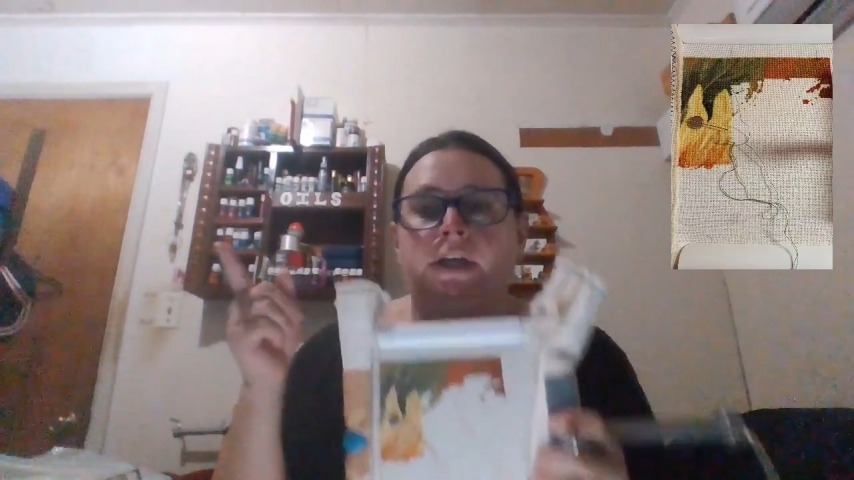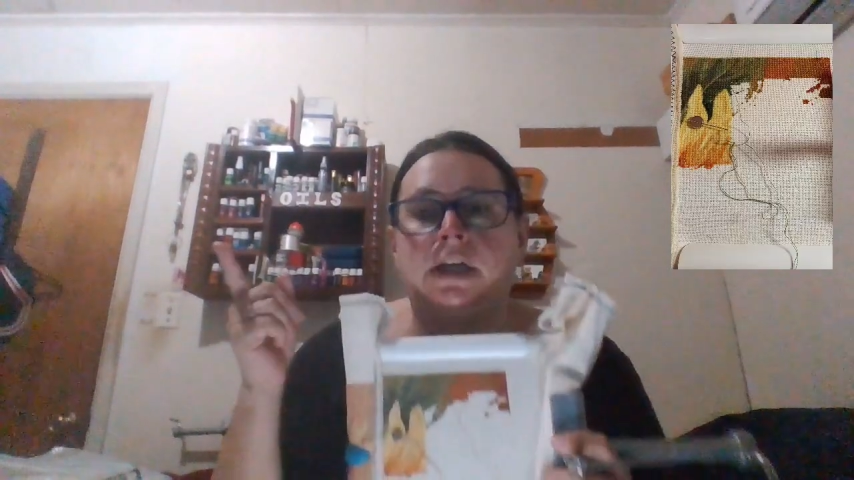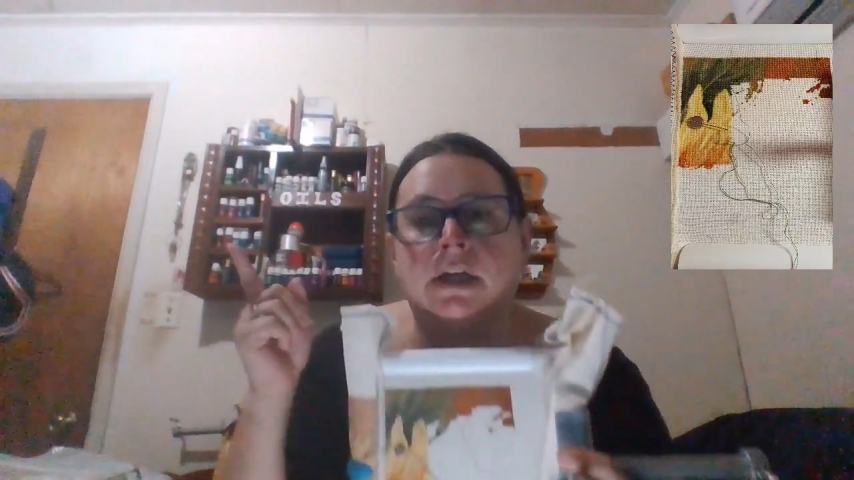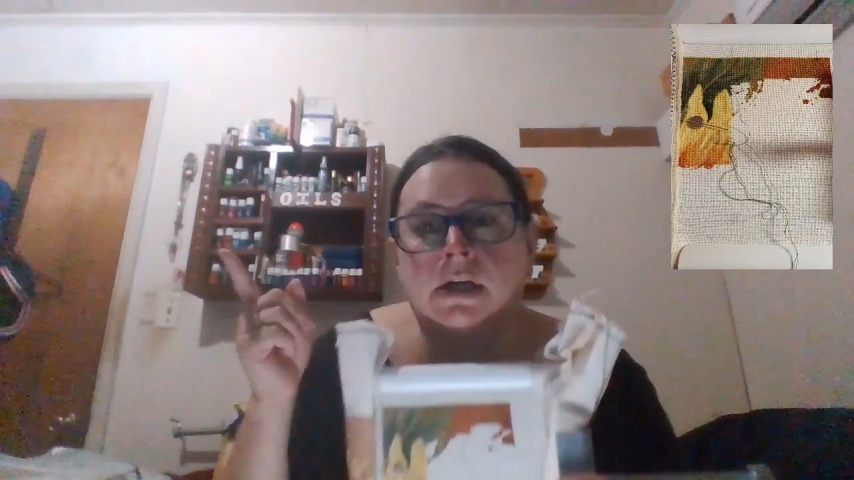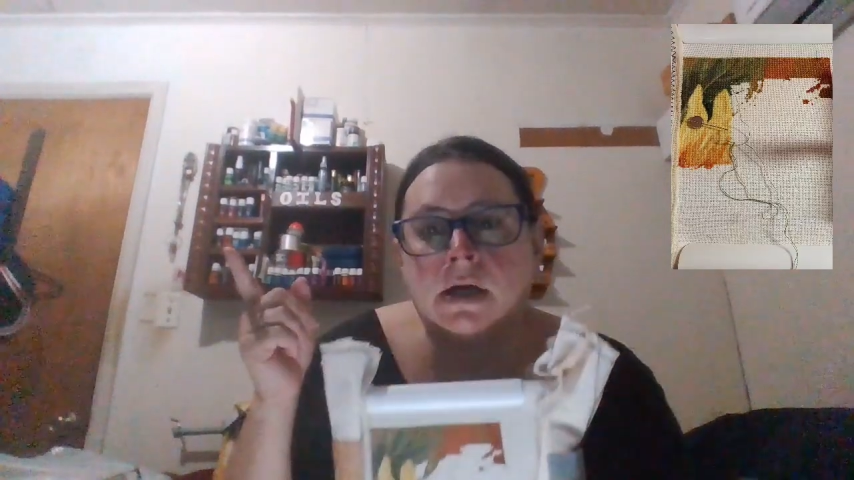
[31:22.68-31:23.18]

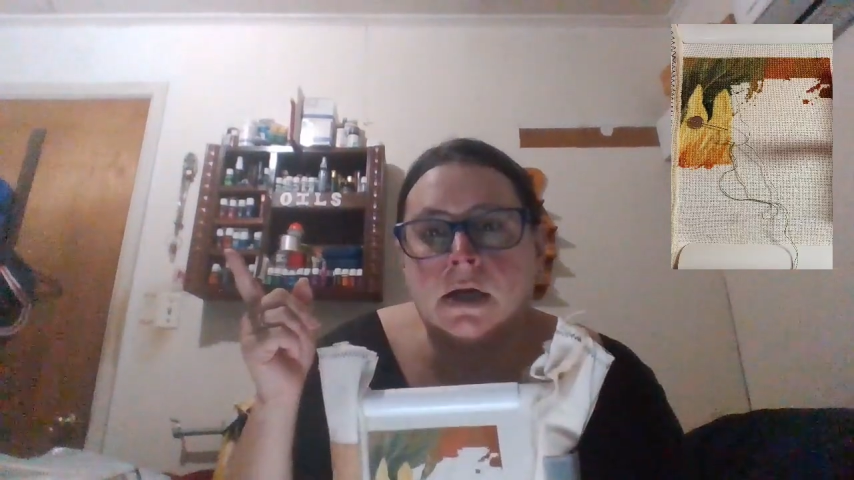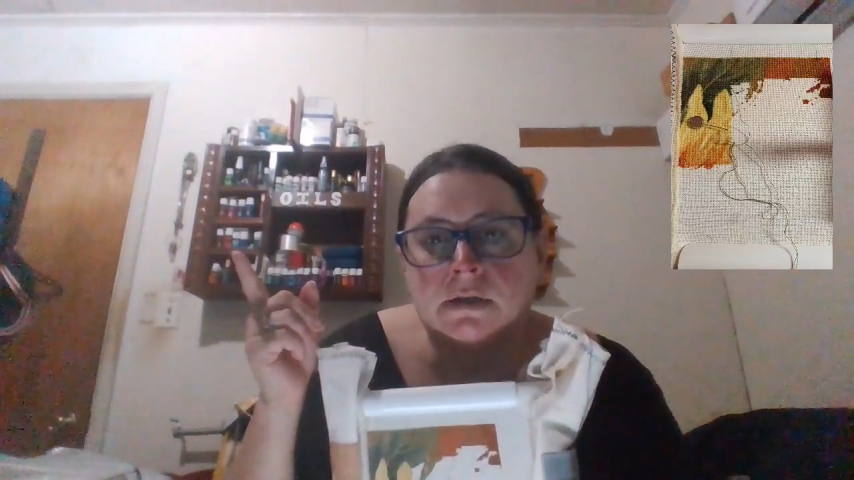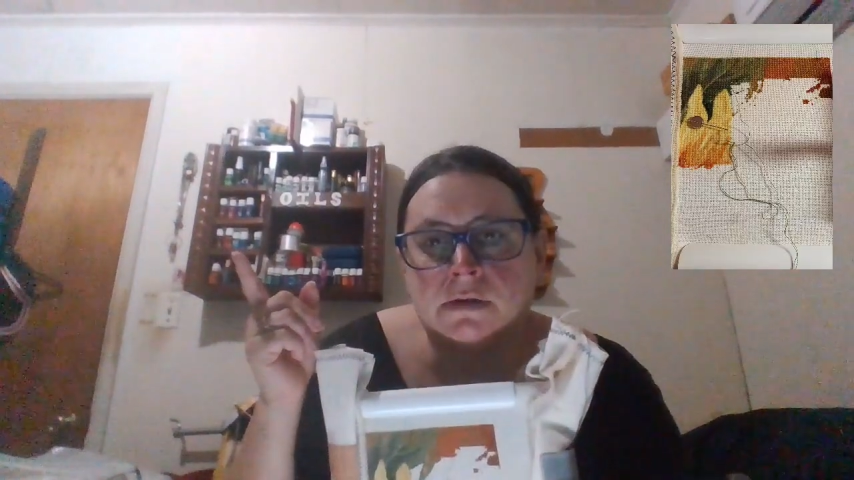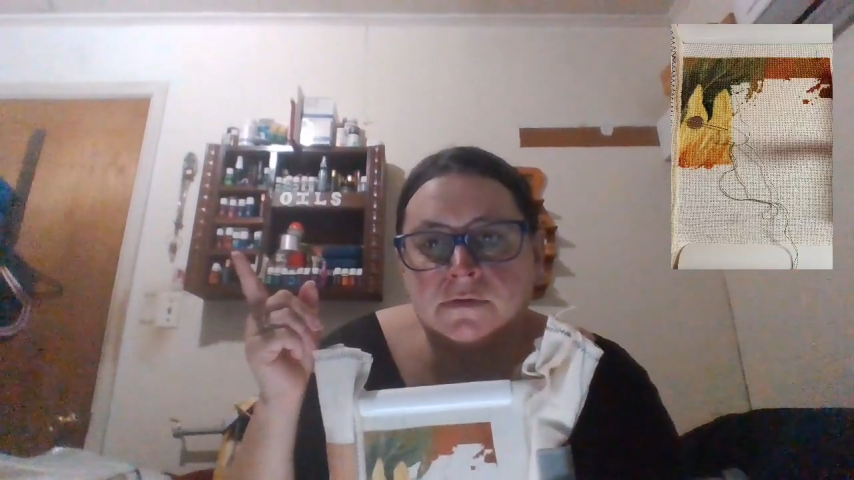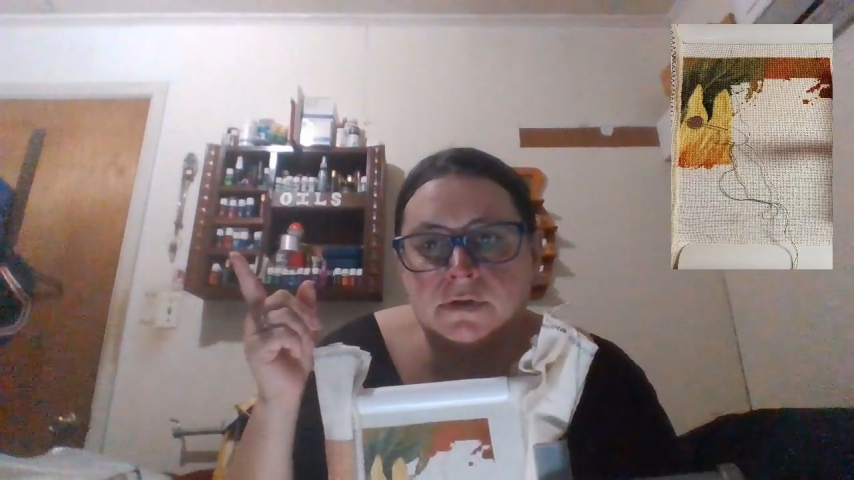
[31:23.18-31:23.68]
here
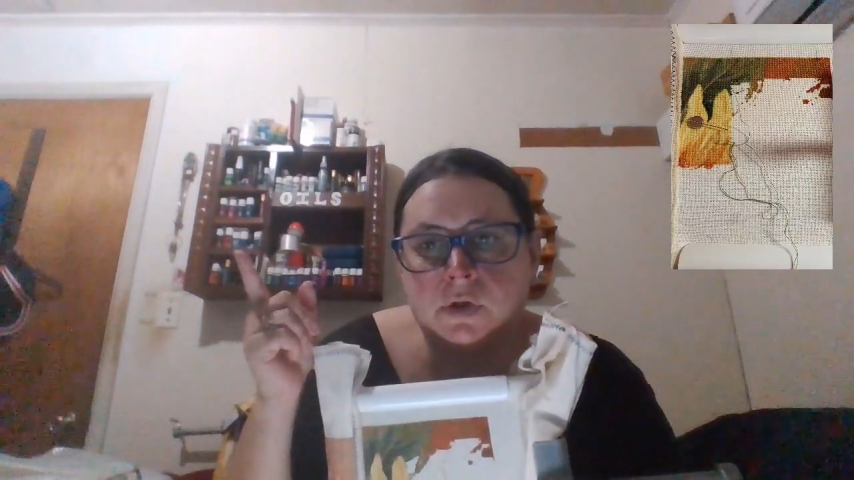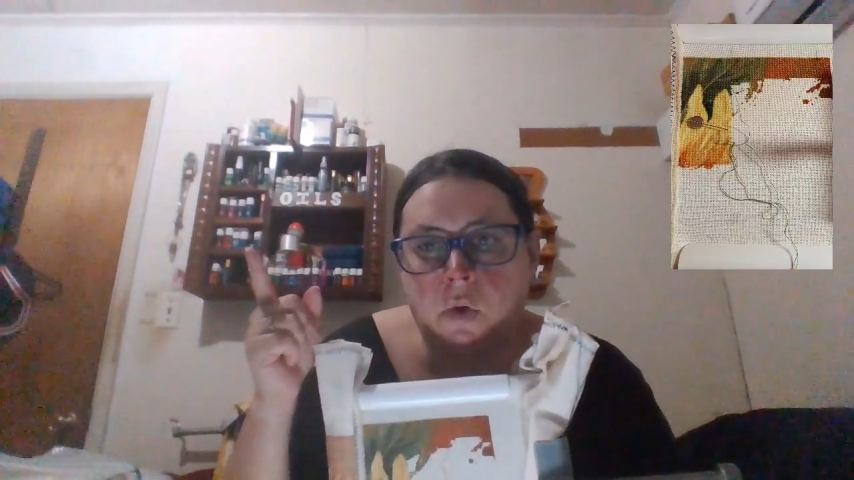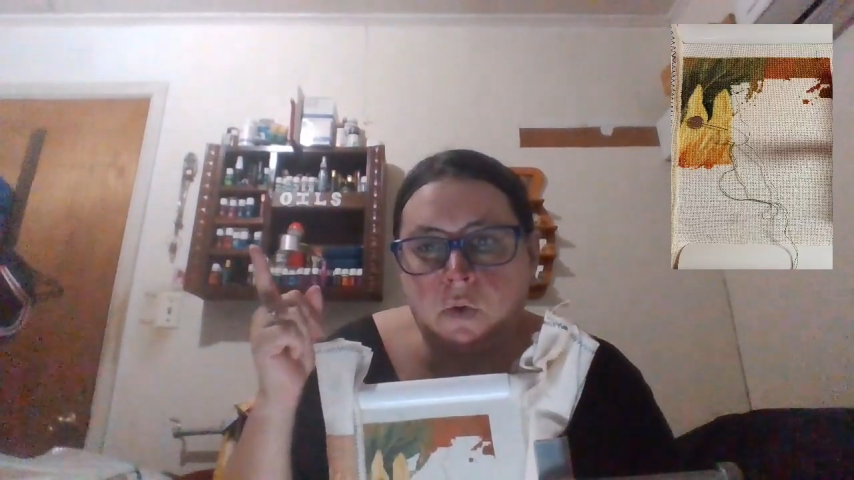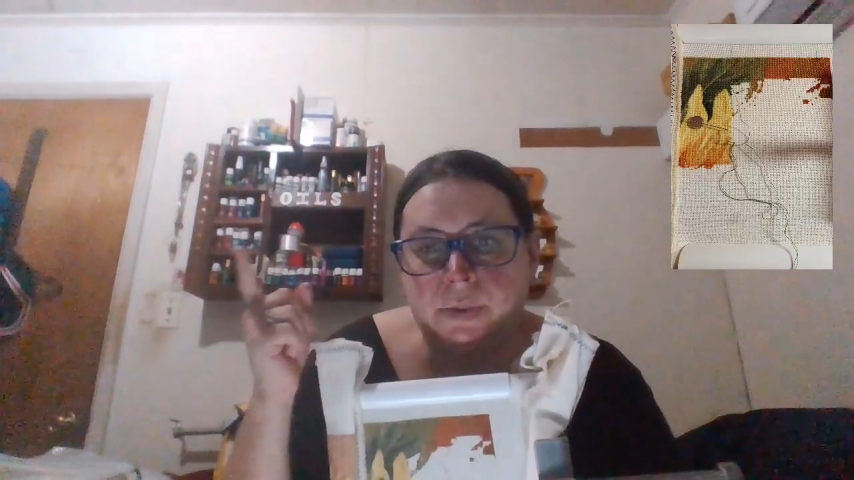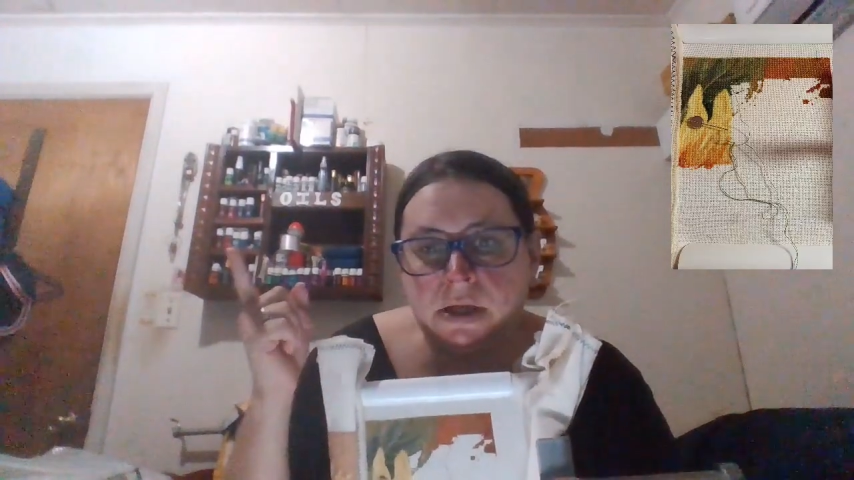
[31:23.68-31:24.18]
of the
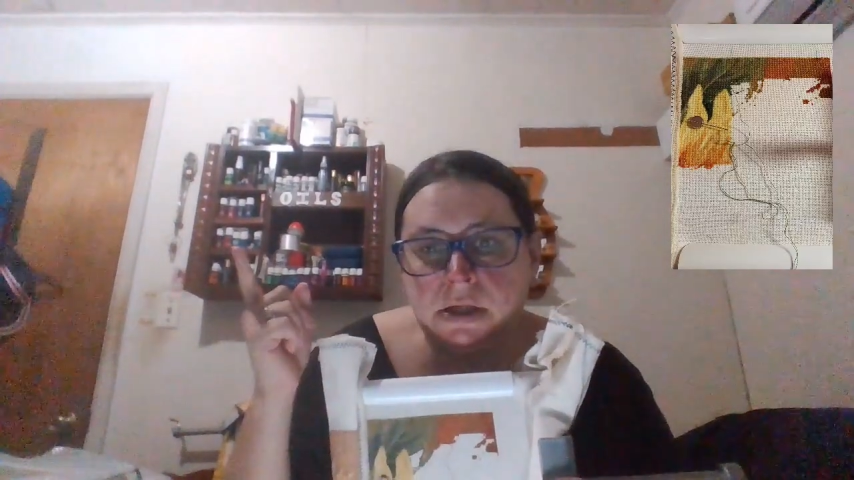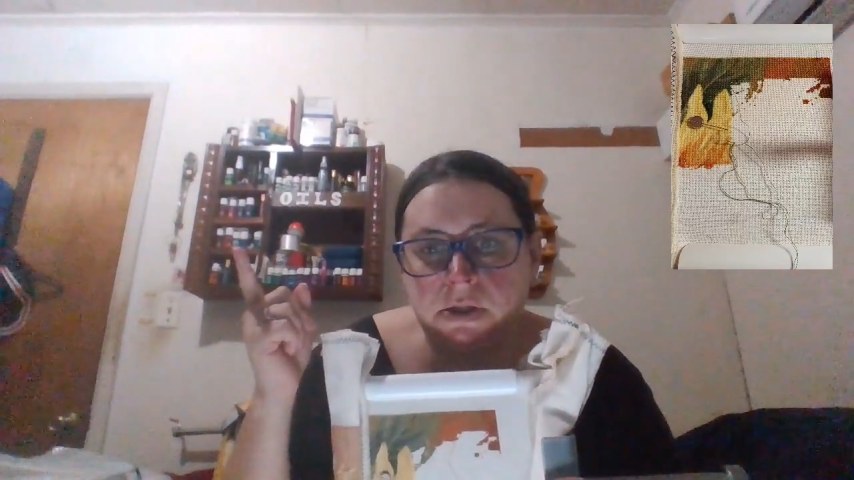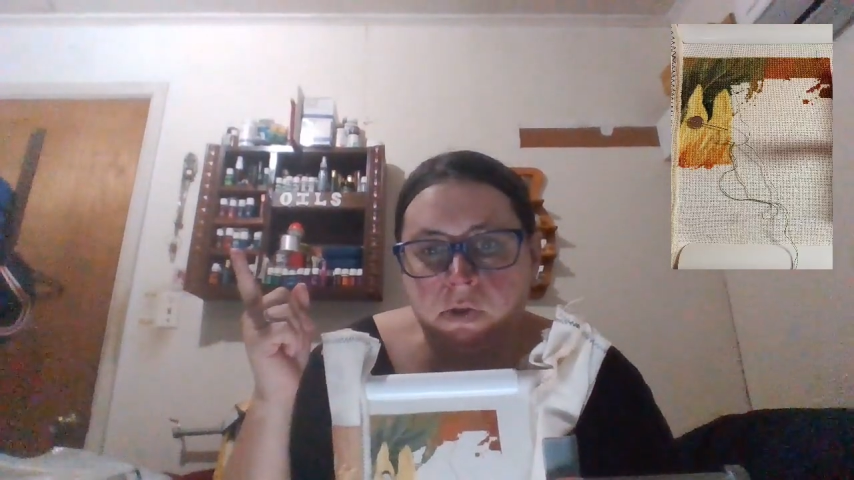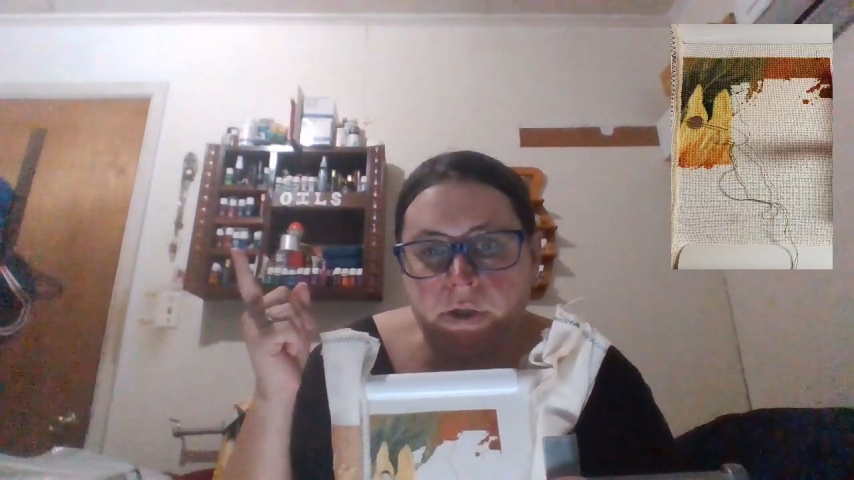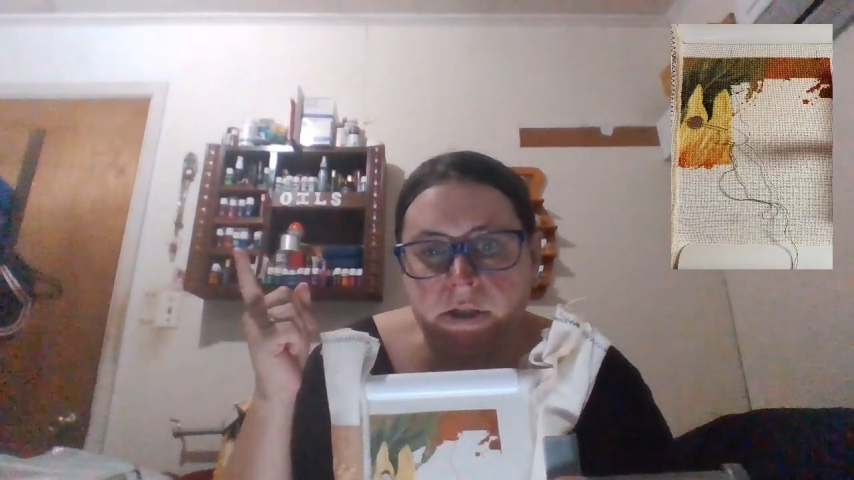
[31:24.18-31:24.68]
whole piece
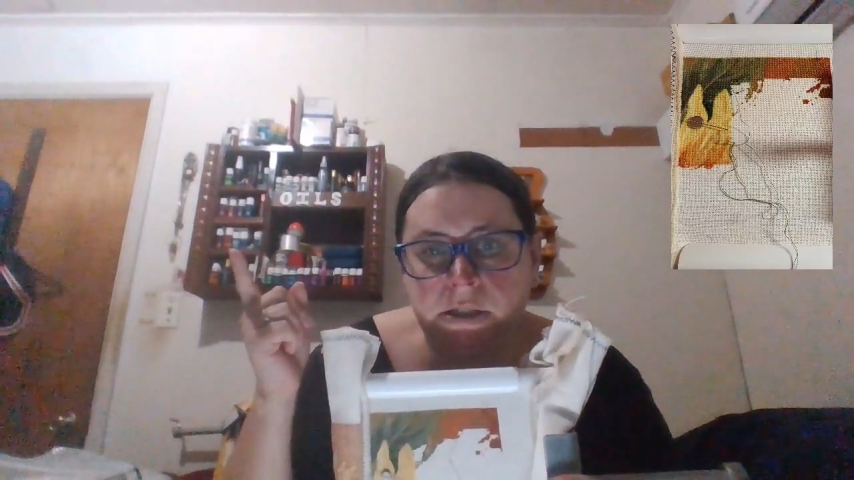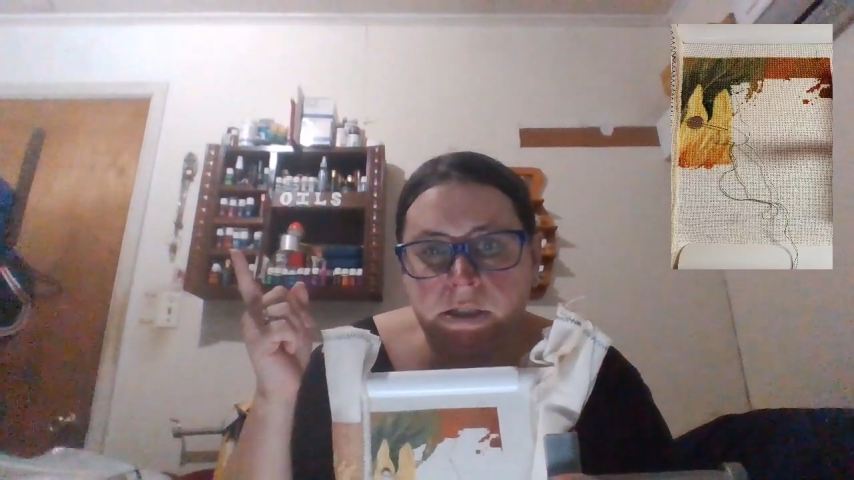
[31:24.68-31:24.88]
so you can